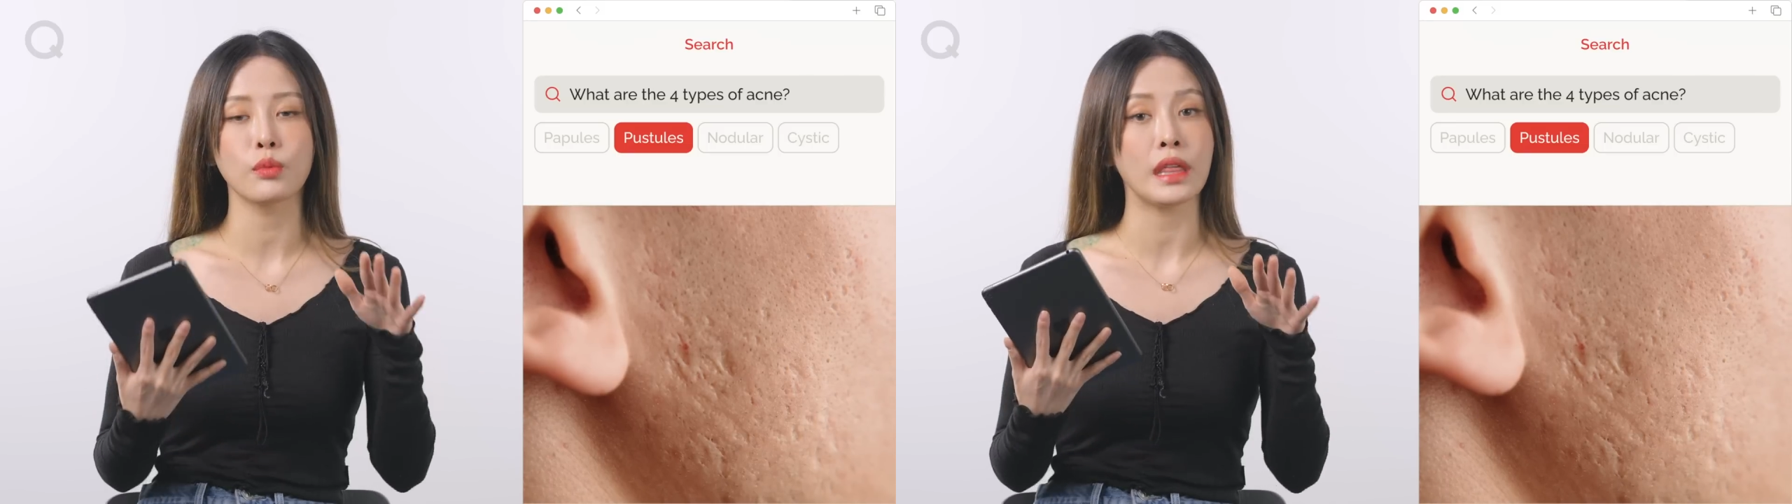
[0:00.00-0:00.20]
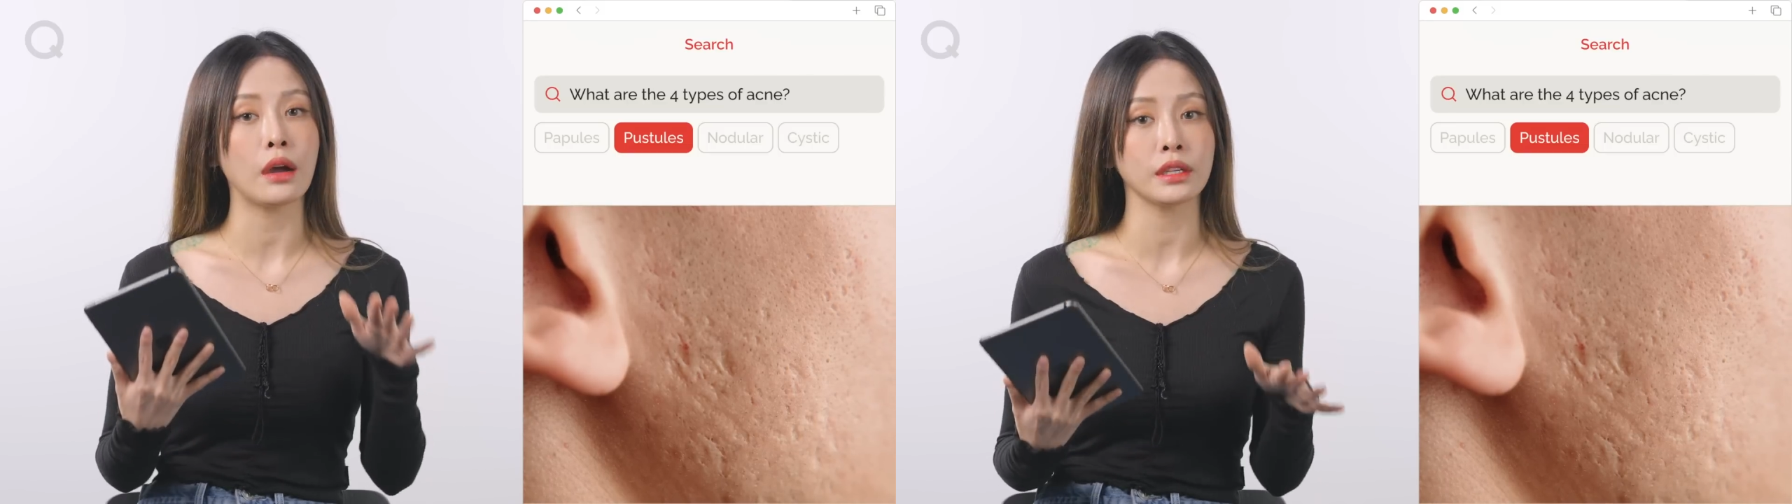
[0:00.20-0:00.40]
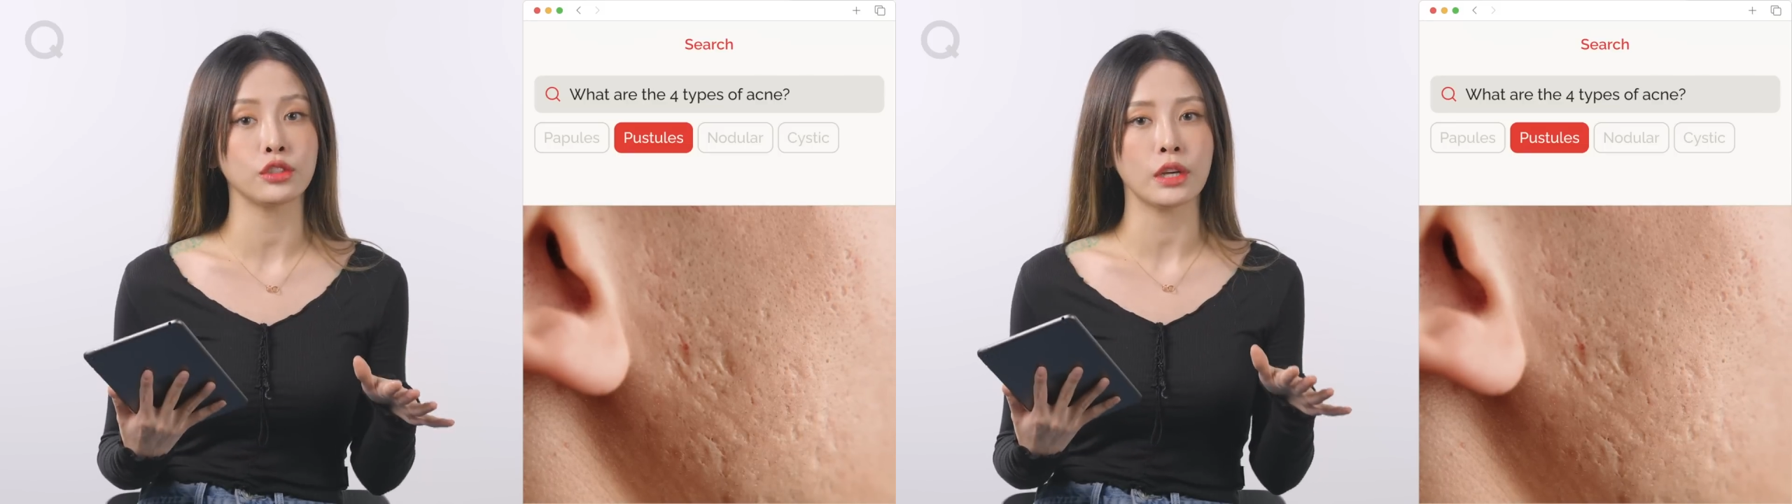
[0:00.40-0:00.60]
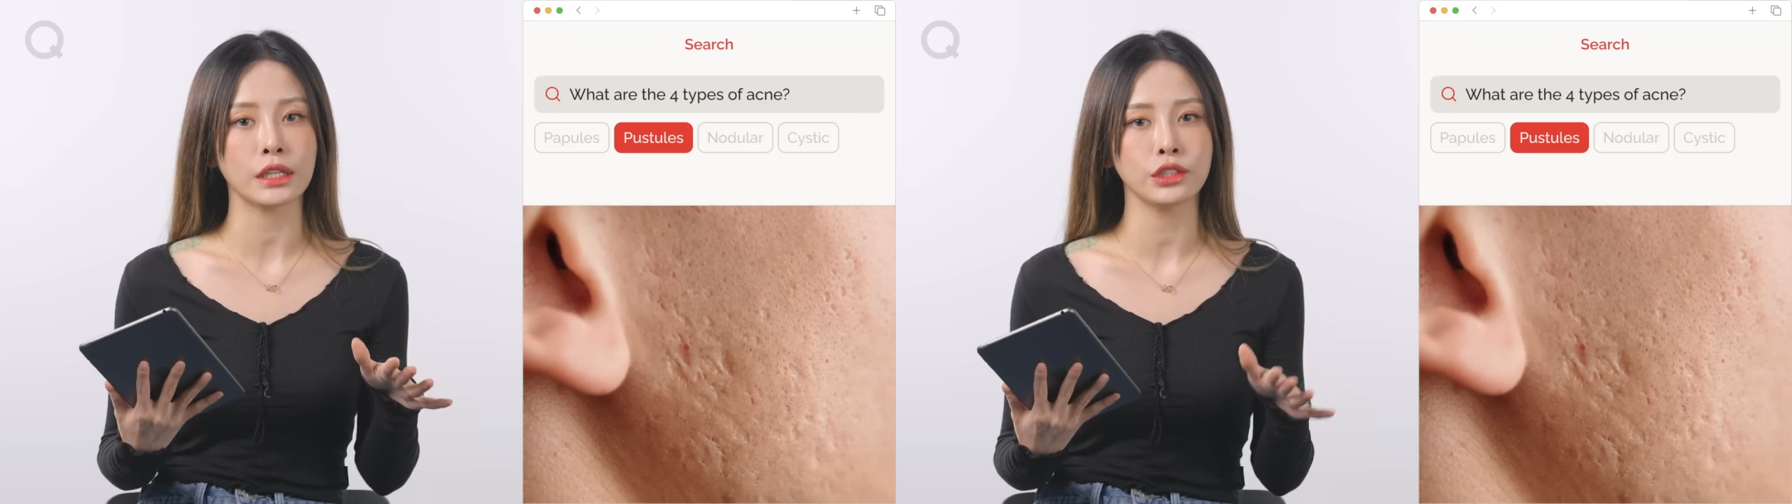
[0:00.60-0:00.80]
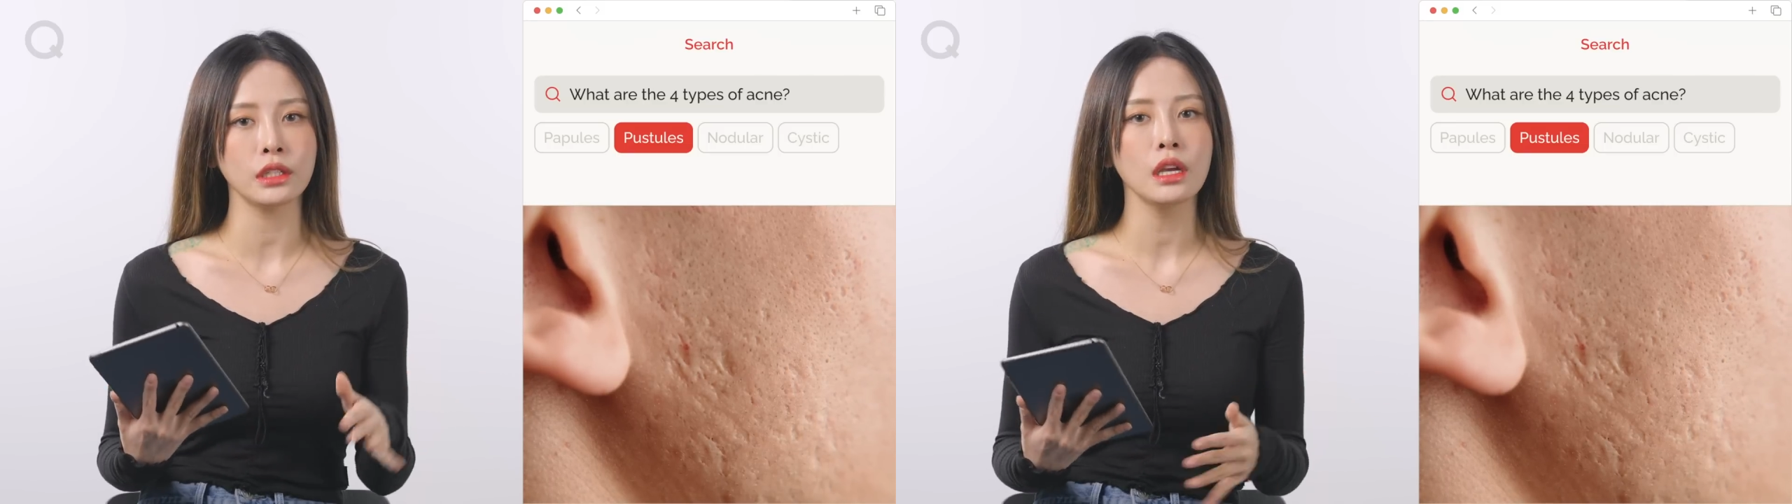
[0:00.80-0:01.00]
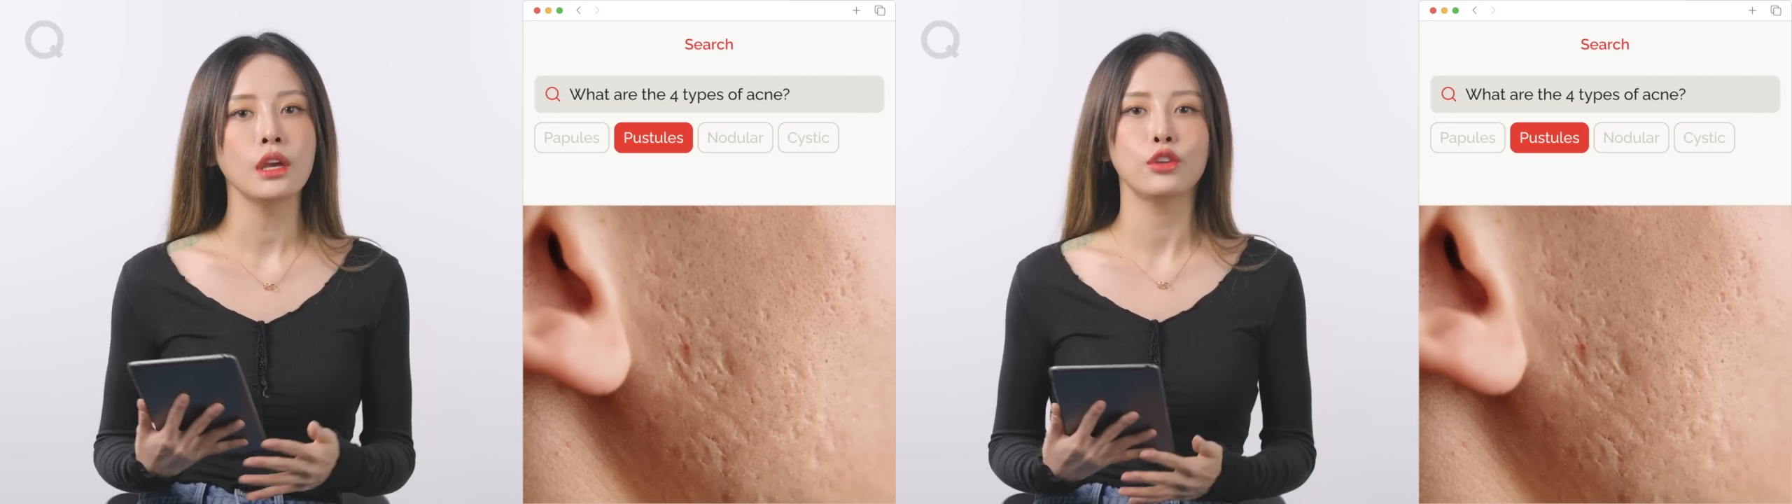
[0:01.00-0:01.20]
without extraction,